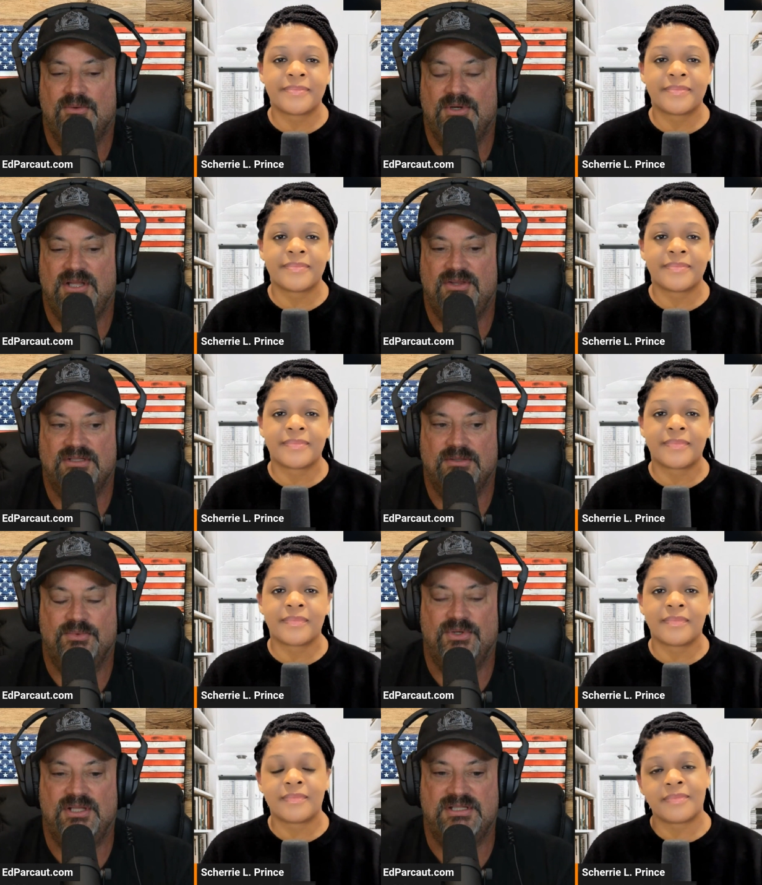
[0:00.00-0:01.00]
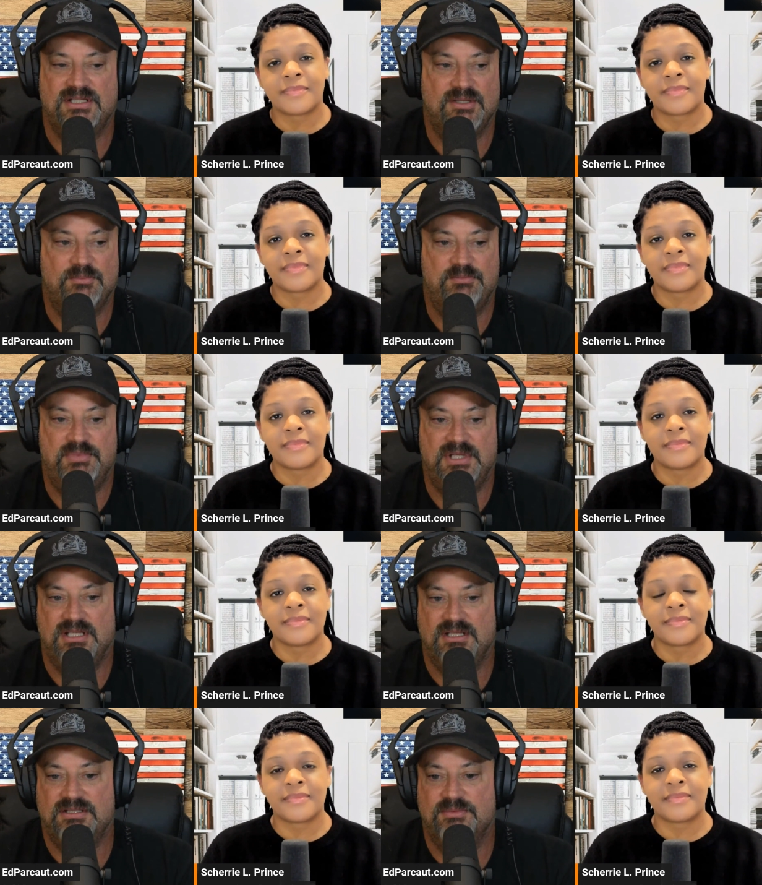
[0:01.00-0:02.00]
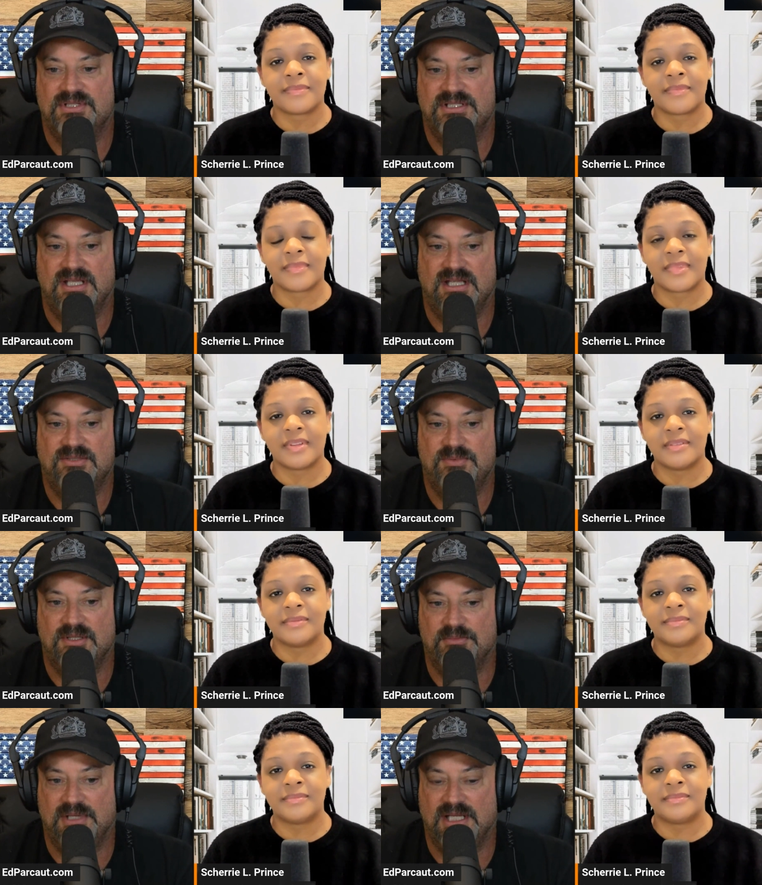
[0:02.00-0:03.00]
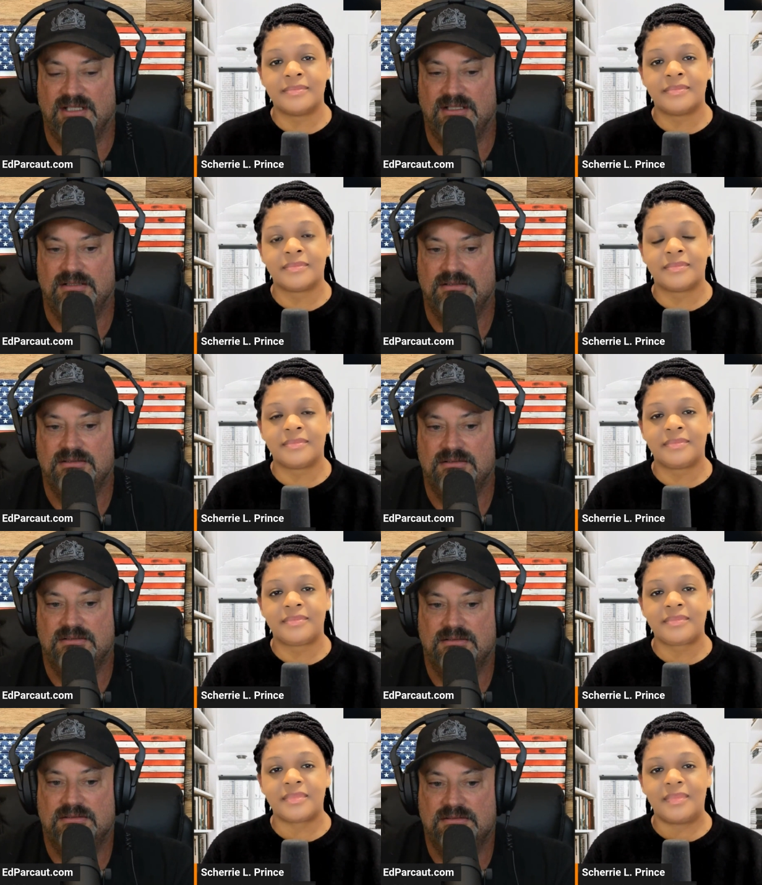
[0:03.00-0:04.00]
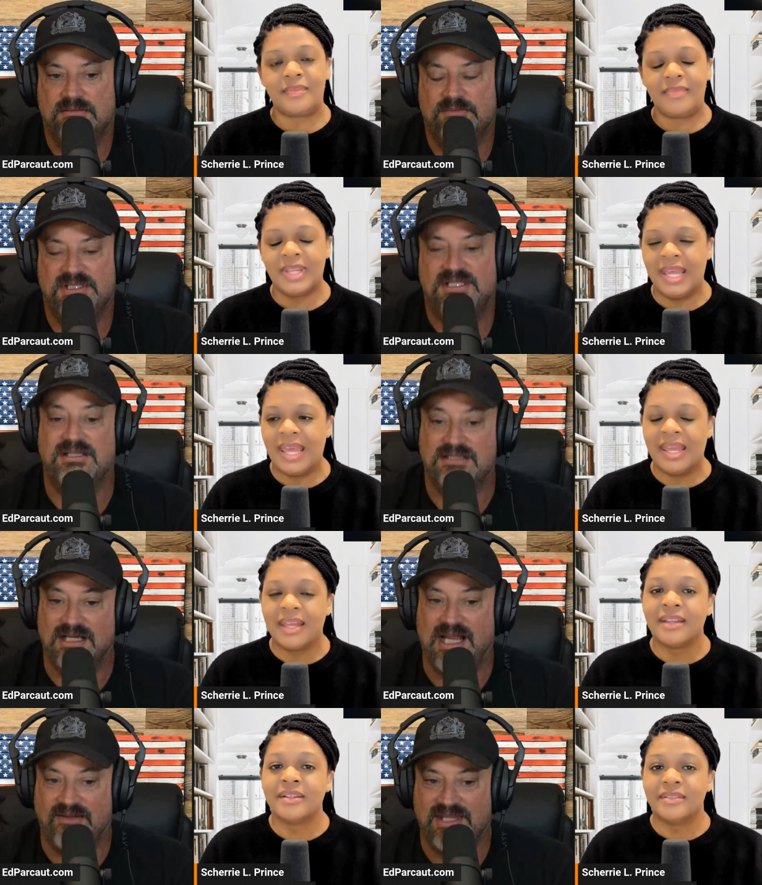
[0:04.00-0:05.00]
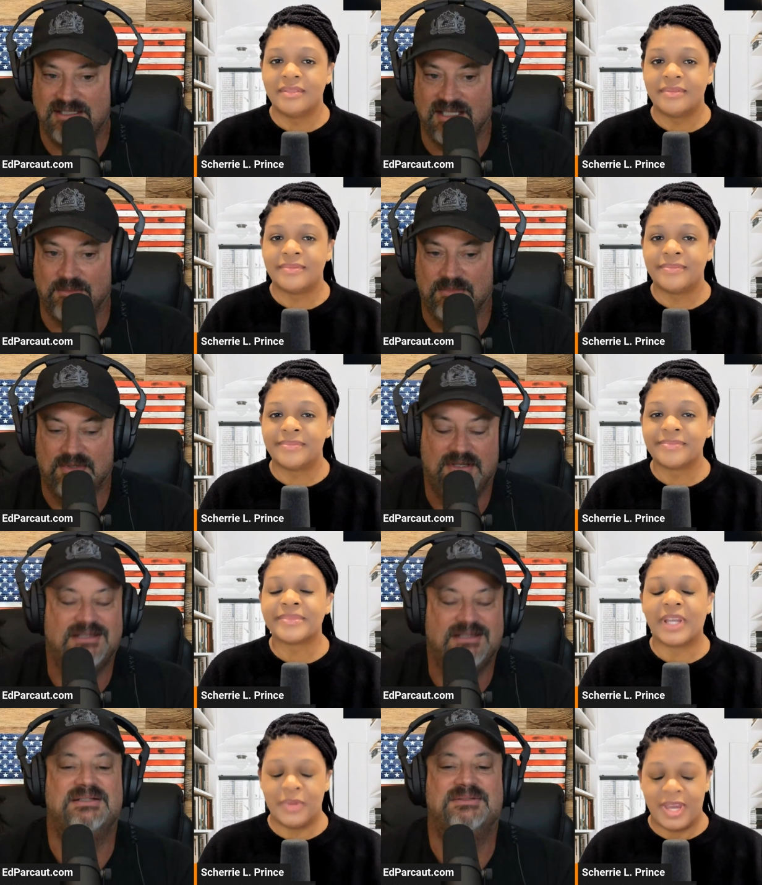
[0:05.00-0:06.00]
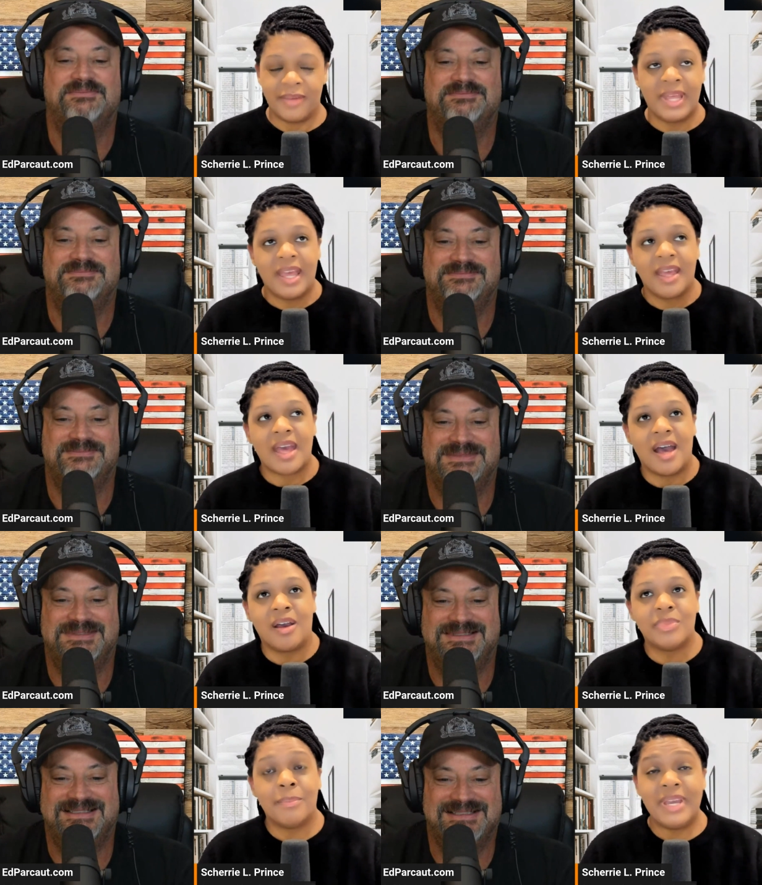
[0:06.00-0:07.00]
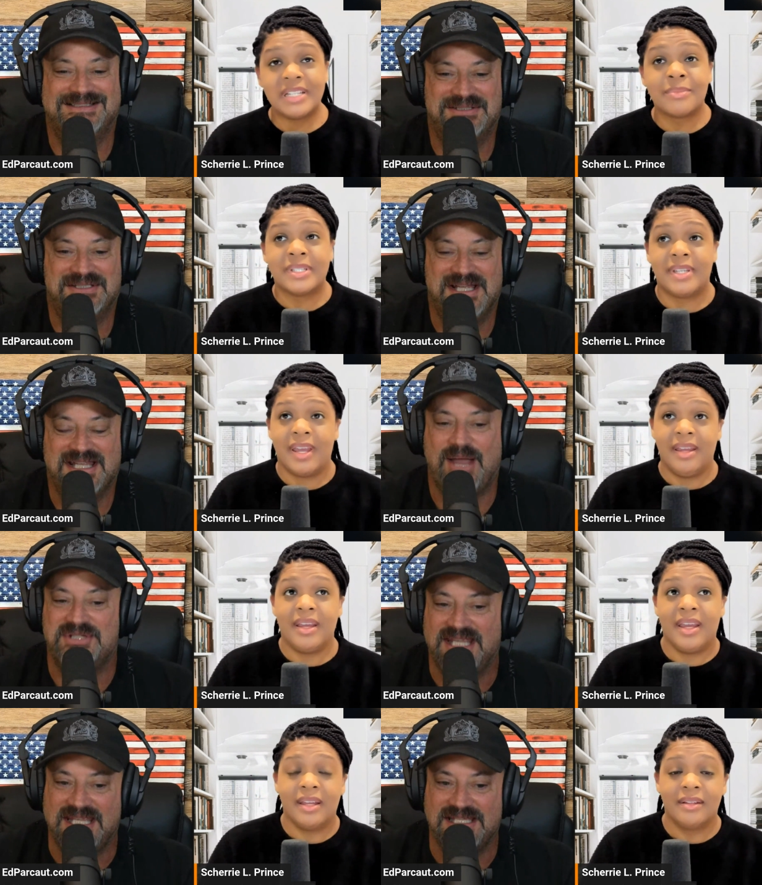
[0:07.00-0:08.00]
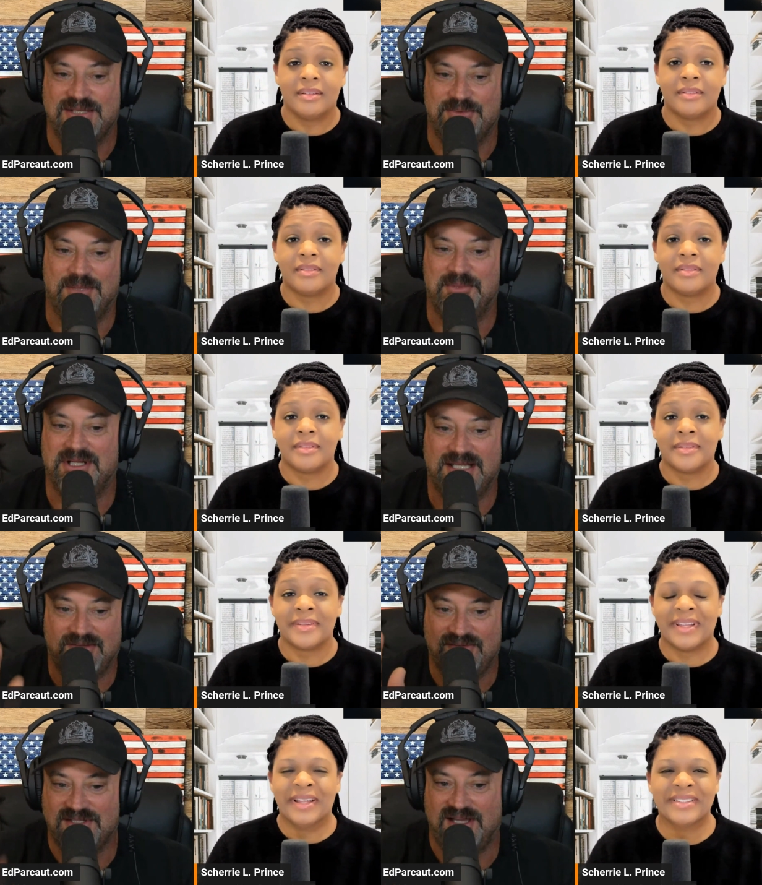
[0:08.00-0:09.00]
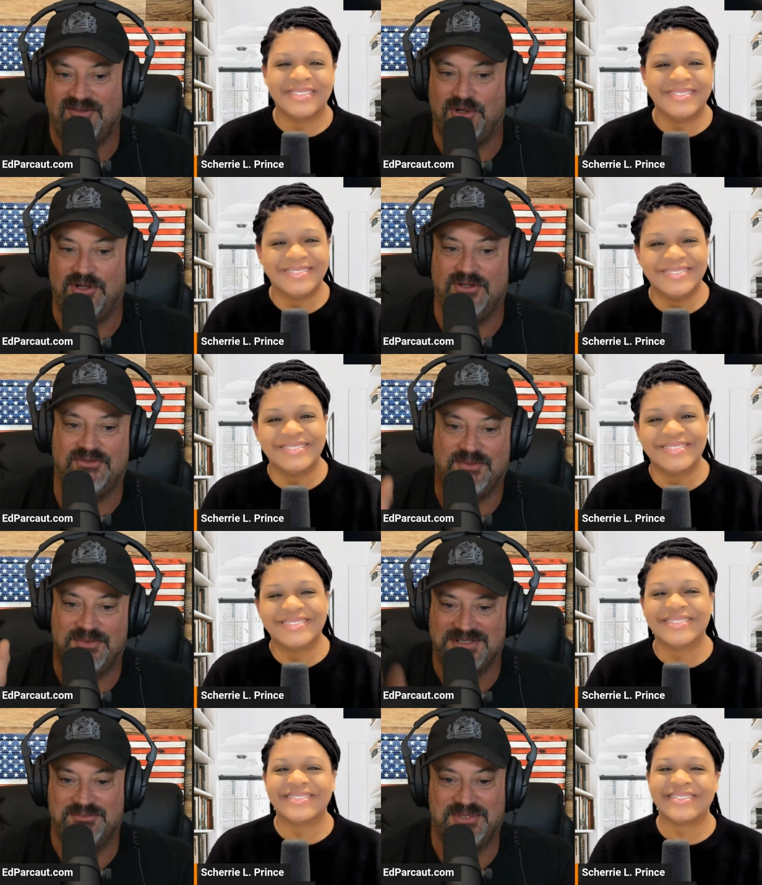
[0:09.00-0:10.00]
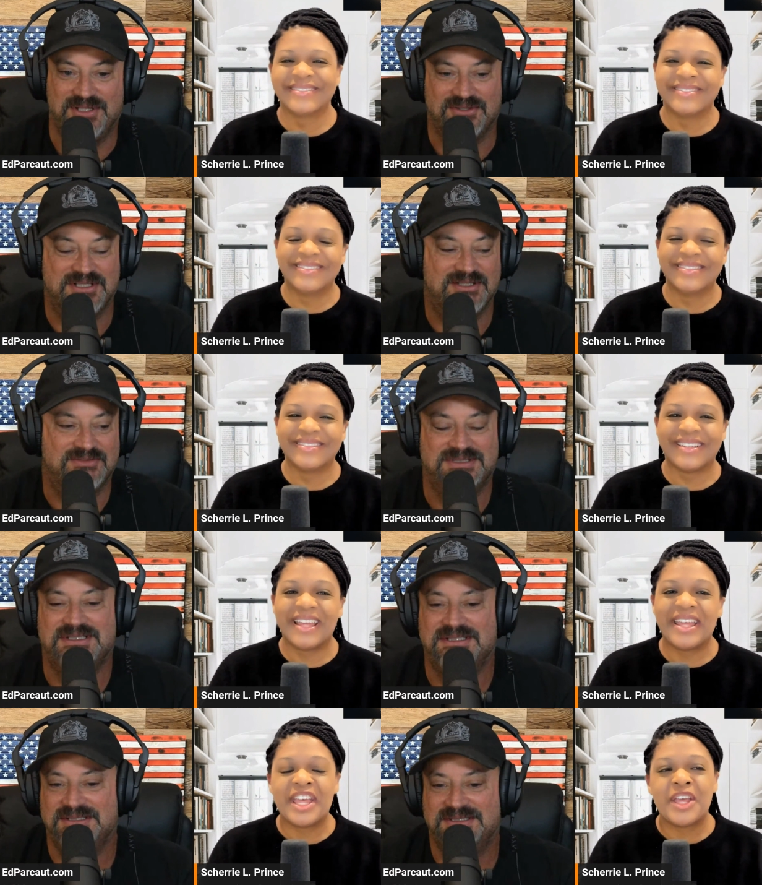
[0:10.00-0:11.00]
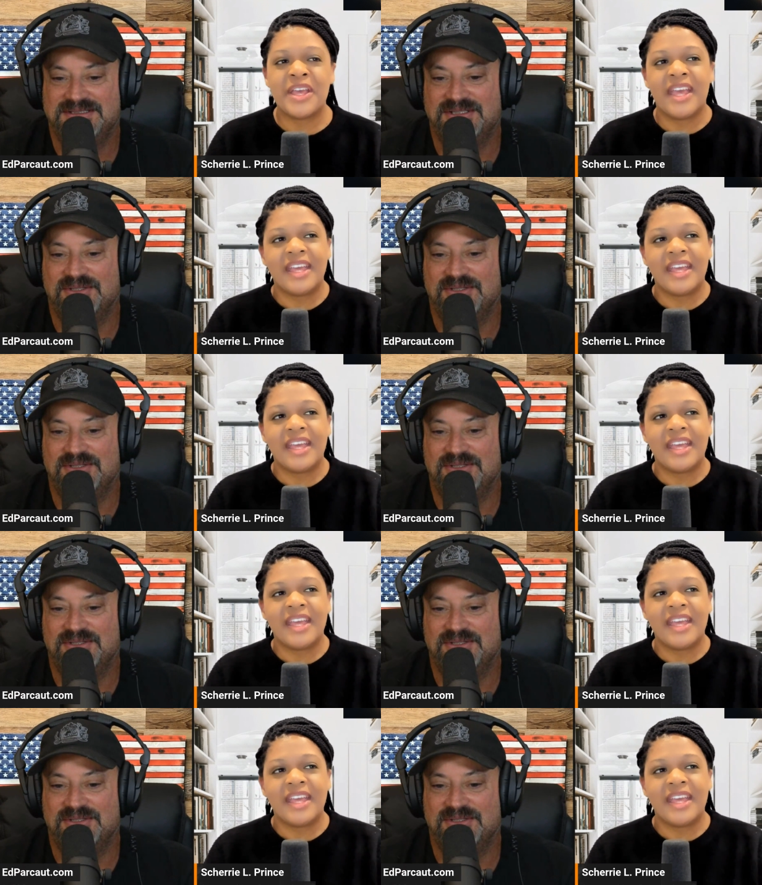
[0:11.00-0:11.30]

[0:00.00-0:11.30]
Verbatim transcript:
Speaker 1: you, where do you see the biggest mistakes being made besides not having that team?
Speaker 2: Okay. Um, the biggest
Speaker 1: mistake. That was an easy one. I'm not going to give you softballs. I want some bigger stuff. So